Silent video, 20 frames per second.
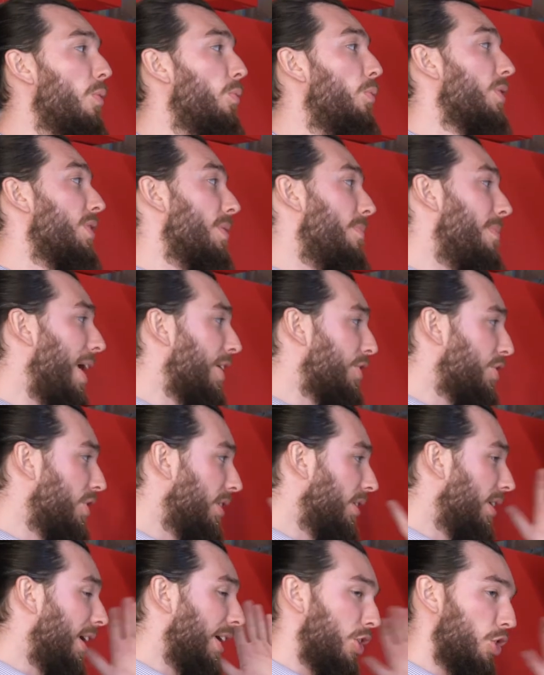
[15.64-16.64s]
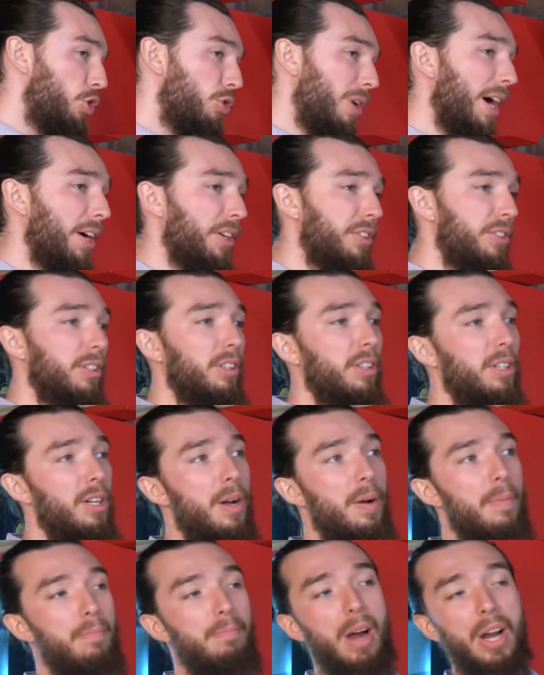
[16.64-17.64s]
with a matching extractor,
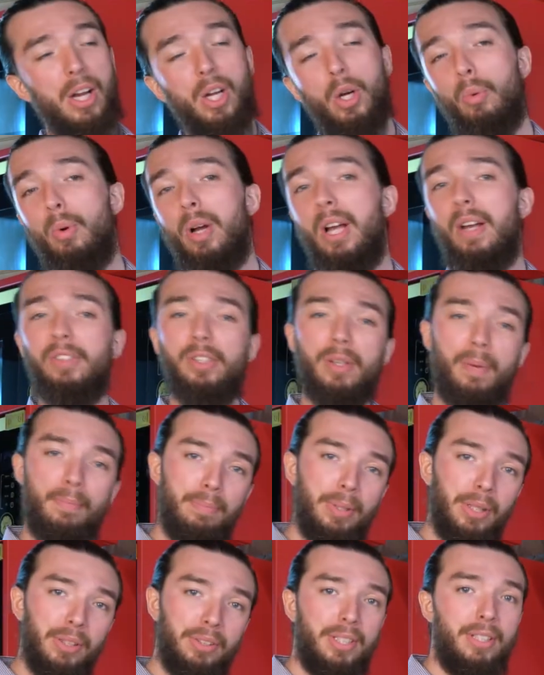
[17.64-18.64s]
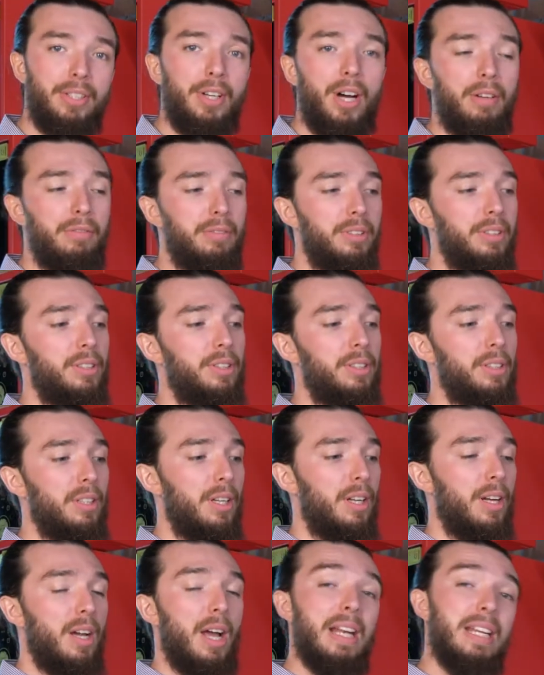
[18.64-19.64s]
microwaves, built-in ovens,
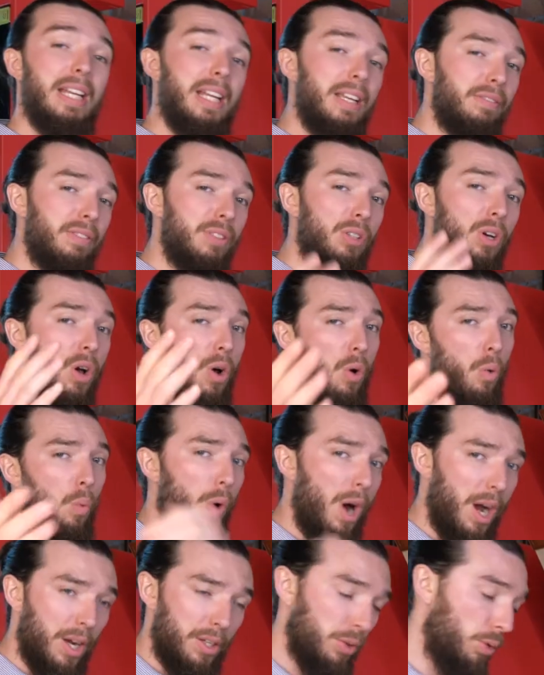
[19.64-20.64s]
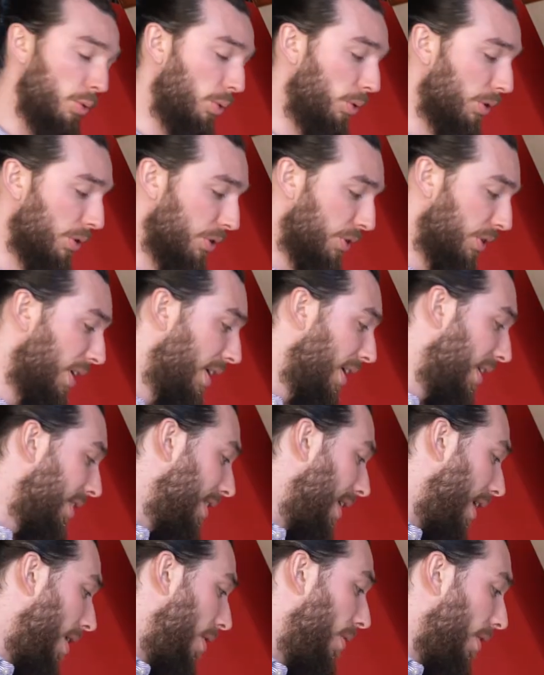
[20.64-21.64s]
and even wine coolers.
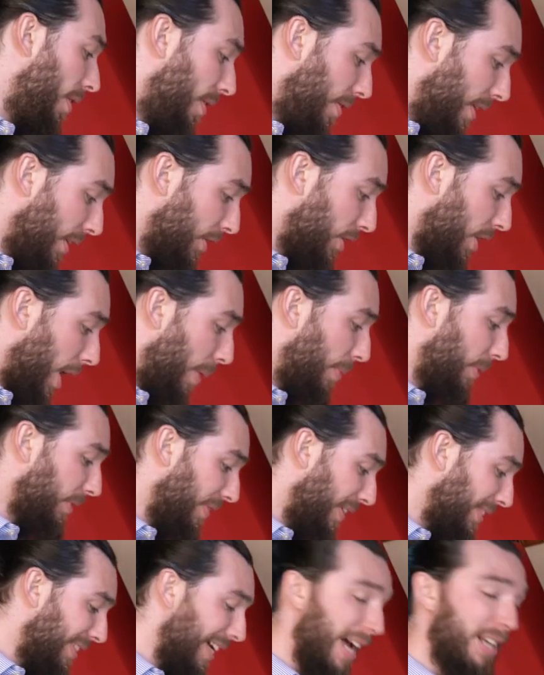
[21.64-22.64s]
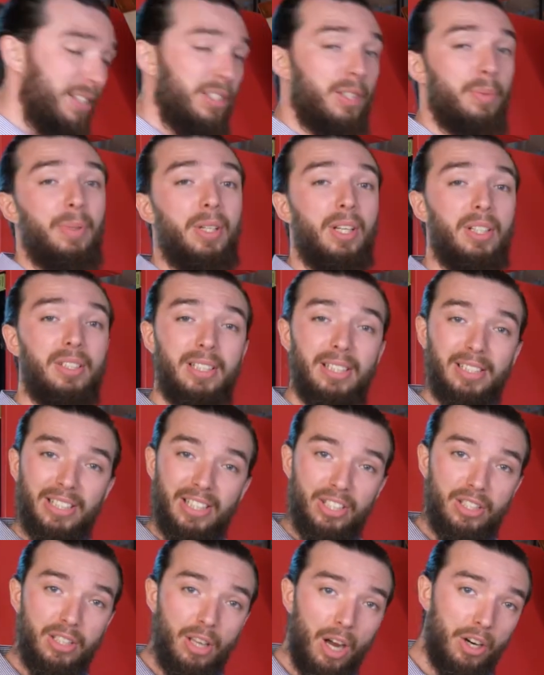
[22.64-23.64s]
Now, this hob is fantastic because it is
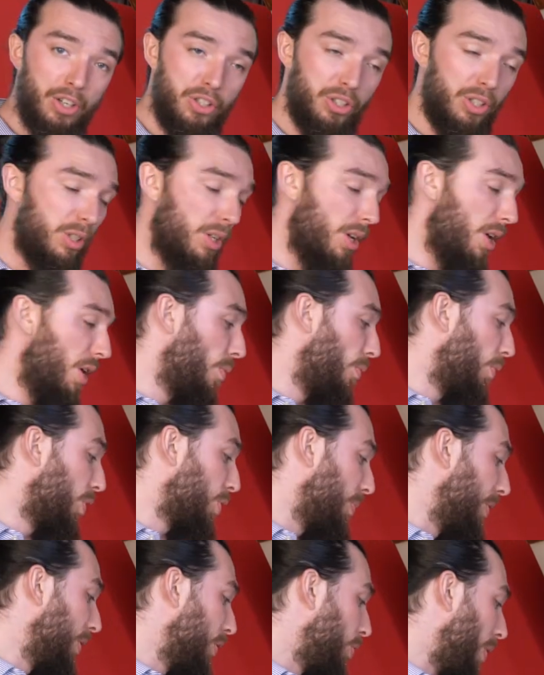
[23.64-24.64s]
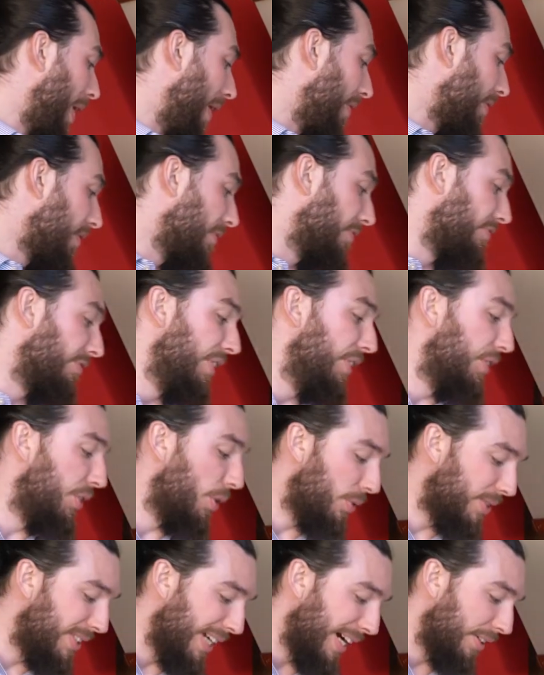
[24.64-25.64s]
induction, which means you have the free
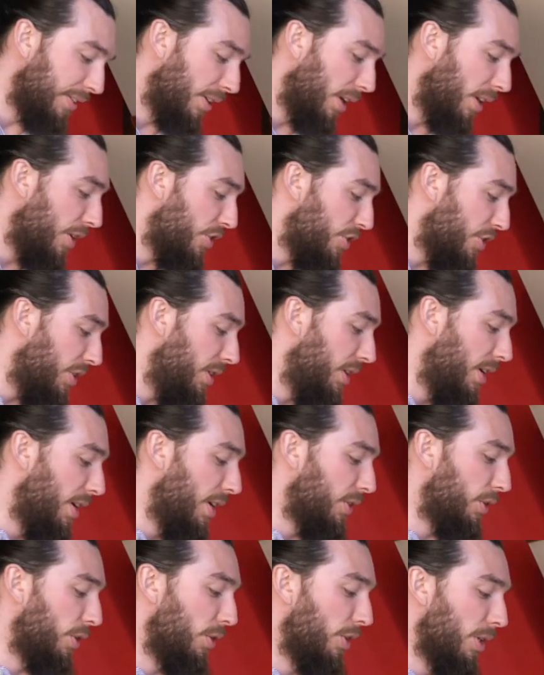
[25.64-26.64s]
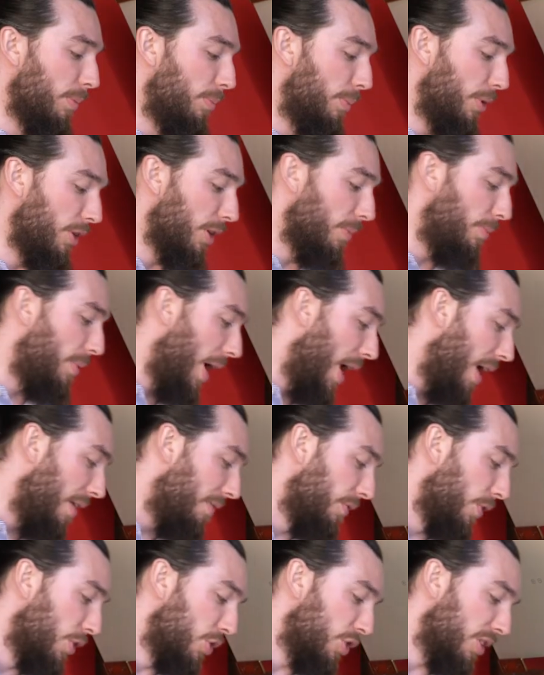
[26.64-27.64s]
zone technology, so you can put your
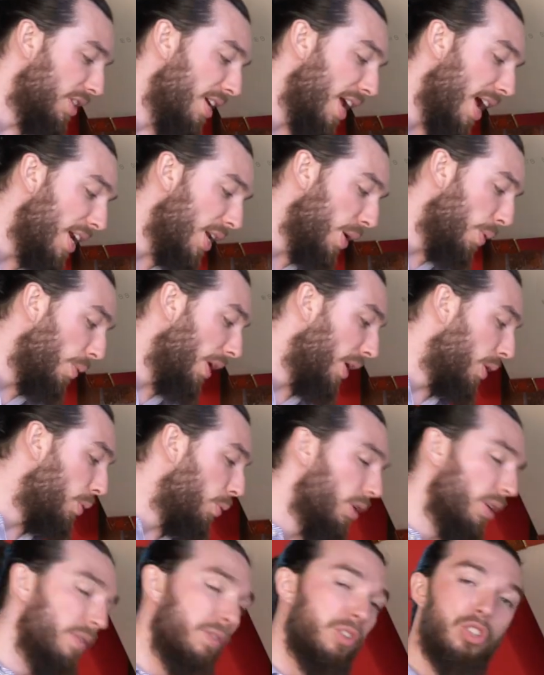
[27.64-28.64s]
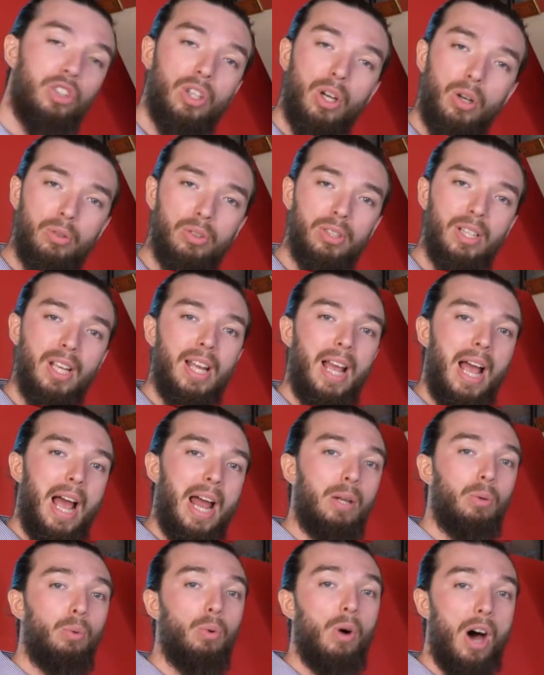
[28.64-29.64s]
pot virtually anywhere in one of the zones
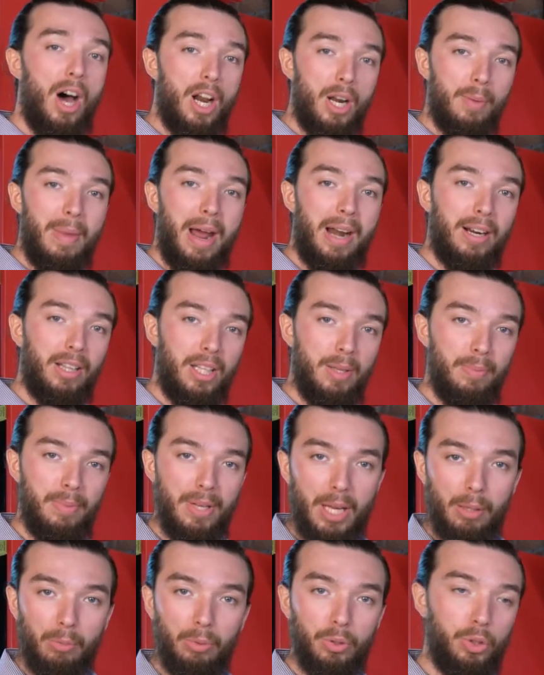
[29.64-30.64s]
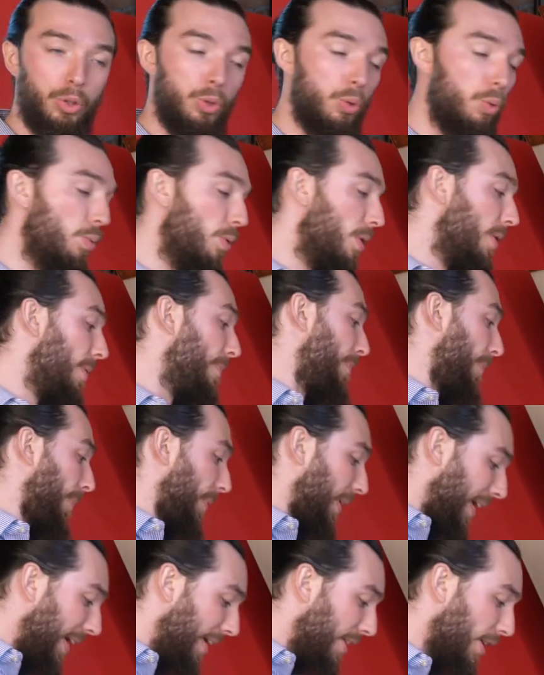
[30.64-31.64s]
and it will automatically be able to
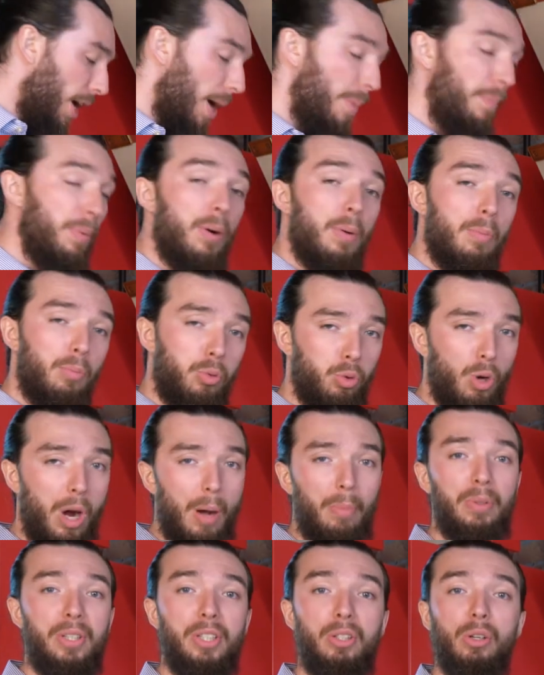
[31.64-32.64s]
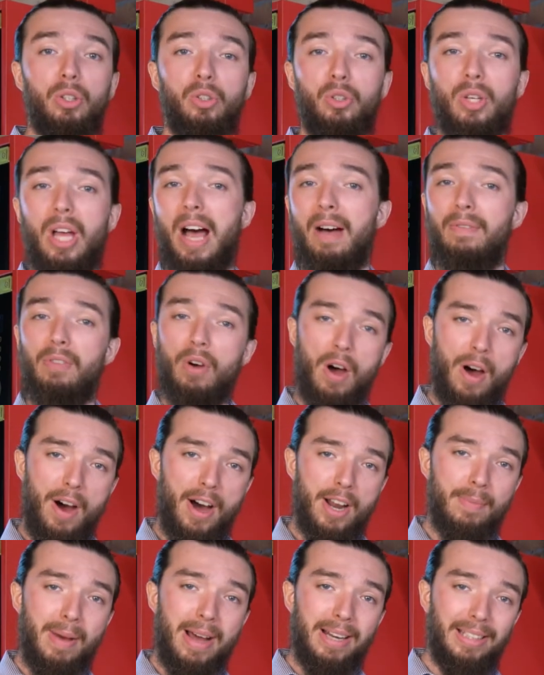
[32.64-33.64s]
heat it up properly. You also have
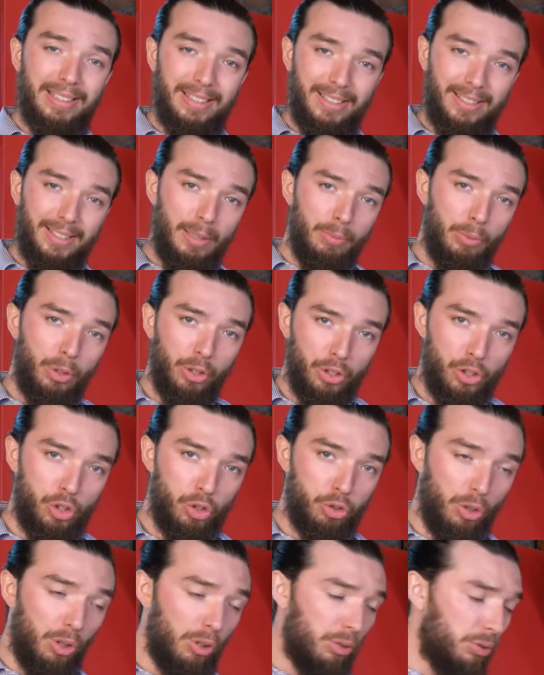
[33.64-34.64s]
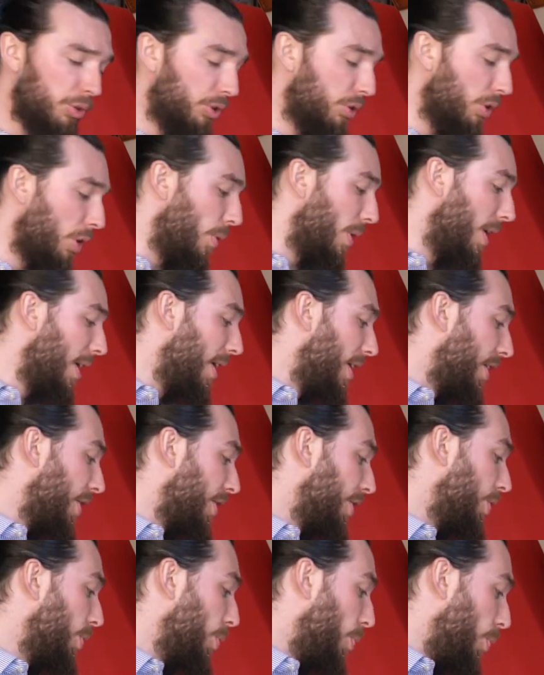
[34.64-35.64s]
automatic simmer controls, so
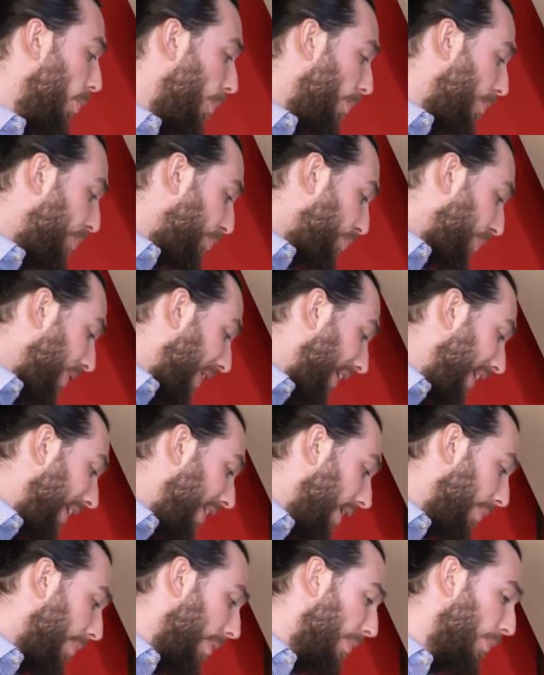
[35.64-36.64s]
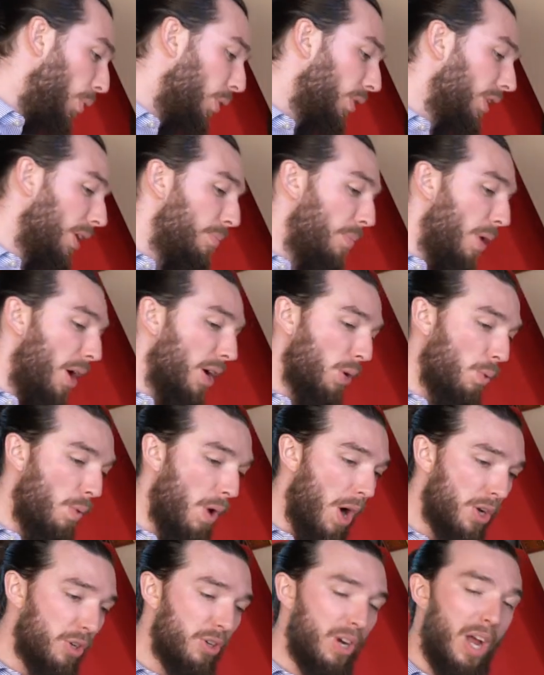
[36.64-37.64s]
you heat up a boiling pot of
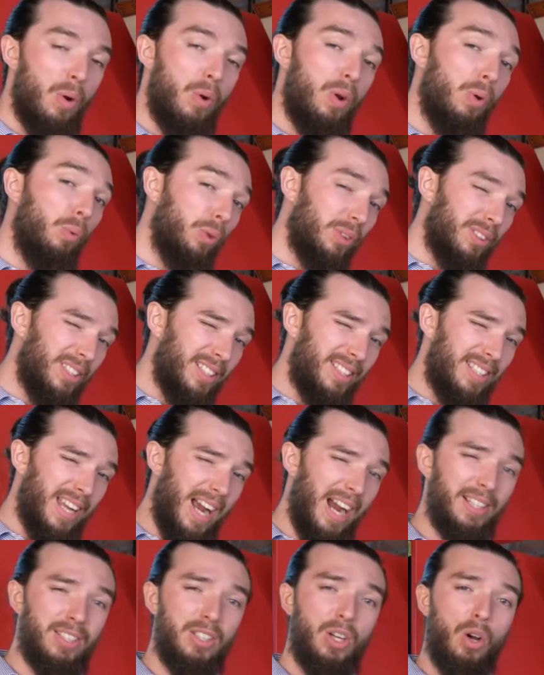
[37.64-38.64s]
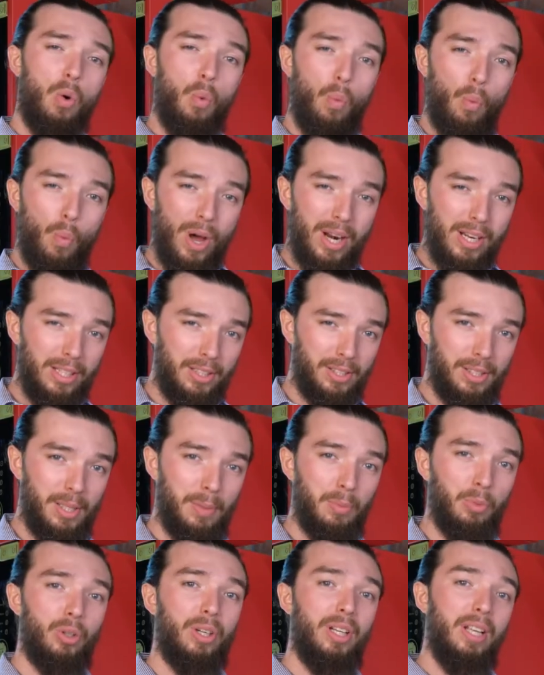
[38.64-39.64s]
water and it will detect when it's
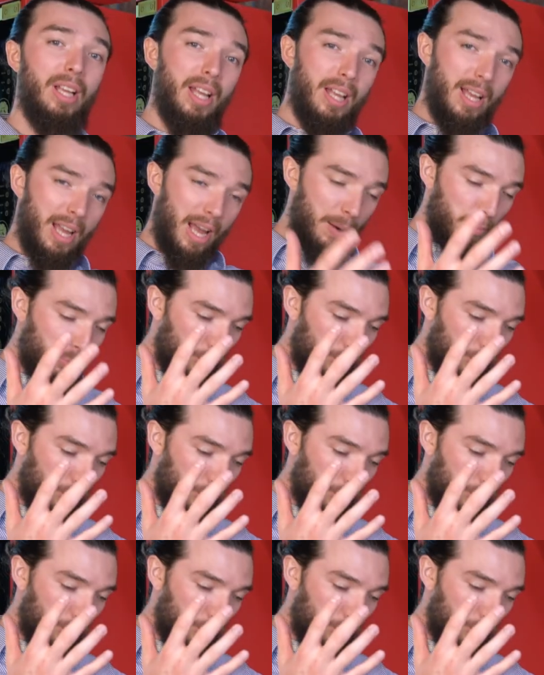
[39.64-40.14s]
simmering and